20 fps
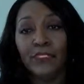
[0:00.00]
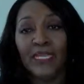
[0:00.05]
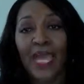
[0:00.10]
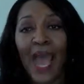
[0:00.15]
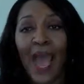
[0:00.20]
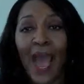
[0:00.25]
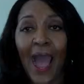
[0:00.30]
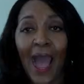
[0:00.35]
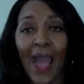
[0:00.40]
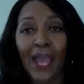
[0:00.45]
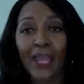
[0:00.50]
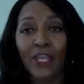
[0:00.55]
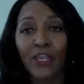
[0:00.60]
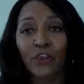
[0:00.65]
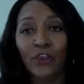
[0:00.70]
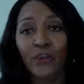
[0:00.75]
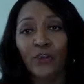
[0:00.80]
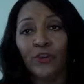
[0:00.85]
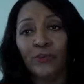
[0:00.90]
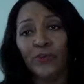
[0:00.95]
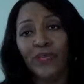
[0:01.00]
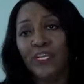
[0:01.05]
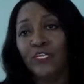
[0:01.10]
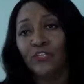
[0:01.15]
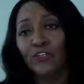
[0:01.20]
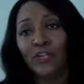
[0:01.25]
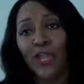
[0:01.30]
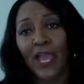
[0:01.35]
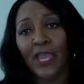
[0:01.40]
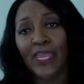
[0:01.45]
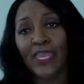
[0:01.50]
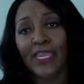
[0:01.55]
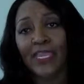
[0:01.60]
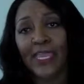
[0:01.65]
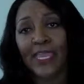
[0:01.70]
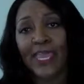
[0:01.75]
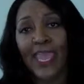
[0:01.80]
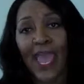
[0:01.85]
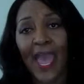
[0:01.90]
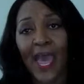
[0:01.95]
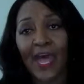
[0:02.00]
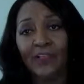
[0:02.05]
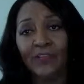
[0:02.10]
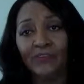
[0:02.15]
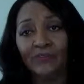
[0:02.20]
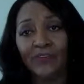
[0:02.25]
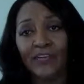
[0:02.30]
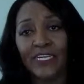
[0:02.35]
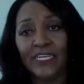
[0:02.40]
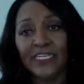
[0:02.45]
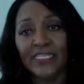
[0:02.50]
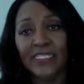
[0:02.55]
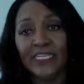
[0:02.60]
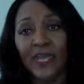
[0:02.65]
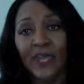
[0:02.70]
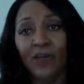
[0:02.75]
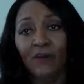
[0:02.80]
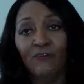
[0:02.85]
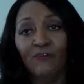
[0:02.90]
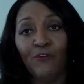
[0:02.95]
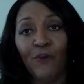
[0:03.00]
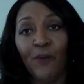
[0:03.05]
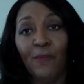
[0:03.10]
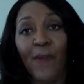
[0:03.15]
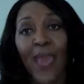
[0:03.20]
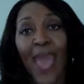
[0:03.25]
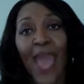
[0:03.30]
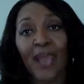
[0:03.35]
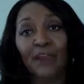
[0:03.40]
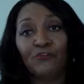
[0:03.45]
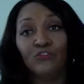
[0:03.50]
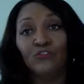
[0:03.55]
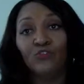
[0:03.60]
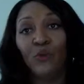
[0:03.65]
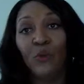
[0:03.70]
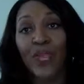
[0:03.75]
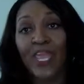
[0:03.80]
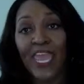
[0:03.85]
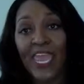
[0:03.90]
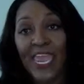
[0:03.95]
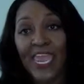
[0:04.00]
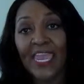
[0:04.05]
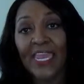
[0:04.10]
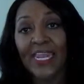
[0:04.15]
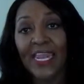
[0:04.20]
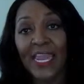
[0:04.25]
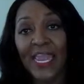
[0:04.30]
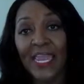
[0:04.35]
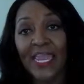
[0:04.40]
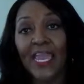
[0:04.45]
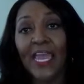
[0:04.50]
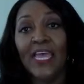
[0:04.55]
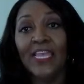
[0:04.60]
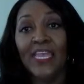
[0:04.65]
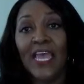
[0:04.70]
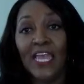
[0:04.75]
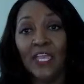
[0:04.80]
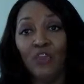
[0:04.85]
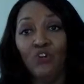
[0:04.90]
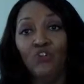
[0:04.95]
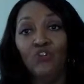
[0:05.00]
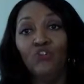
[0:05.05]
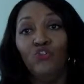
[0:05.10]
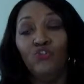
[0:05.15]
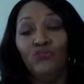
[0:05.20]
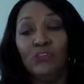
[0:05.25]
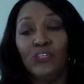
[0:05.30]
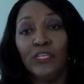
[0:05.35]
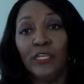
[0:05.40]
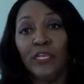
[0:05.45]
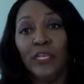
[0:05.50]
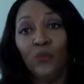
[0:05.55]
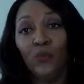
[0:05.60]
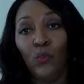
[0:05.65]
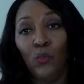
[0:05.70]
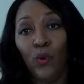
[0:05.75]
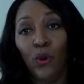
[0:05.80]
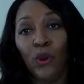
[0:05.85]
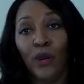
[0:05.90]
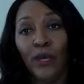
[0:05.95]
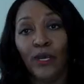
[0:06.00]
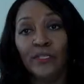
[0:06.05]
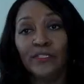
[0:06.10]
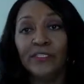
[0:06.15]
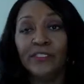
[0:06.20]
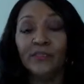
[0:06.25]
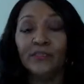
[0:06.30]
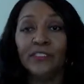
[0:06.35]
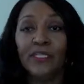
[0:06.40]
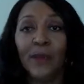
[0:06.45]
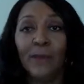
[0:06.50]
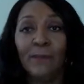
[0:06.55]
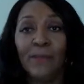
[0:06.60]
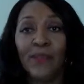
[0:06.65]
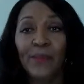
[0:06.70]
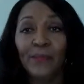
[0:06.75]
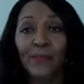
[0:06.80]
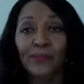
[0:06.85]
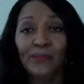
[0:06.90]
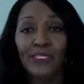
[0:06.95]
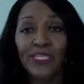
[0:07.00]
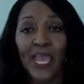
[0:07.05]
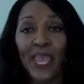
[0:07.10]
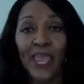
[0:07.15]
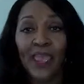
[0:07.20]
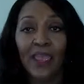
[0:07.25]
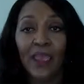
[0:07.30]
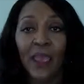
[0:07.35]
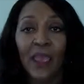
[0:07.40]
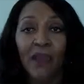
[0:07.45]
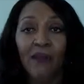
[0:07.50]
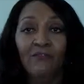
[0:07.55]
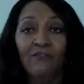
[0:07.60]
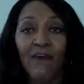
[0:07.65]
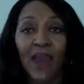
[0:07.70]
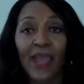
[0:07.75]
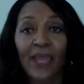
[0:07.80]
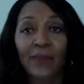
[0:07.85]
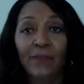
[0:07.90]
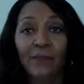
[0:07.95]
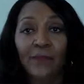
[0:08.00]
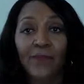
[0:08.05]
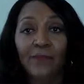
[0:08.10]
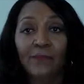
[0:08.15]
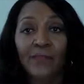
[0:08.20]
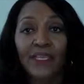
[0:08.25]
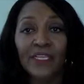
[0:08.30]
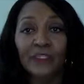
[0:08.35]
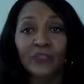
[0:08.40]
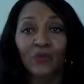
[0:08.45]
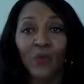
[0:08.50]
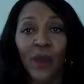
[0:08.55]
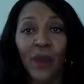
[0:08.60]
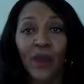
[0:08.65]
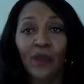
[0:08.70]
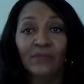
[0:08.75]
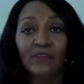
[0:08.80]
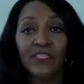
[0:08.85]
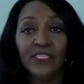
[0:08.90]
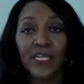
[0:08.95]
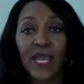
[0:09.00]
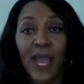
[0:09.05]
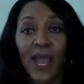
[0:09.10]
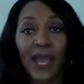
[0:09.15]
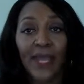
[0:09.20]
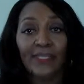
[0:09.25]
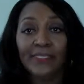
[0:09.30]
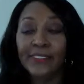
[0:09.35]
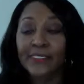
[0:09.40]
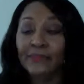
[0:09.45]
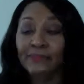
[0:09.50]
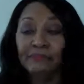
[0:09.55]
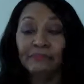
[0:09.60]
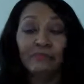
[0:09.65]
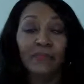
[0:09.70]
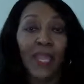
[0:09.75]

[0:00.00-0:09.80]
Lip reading: tired because you're not getting the calories from actual eating that you usually would. So some people take vitamin B12 shots.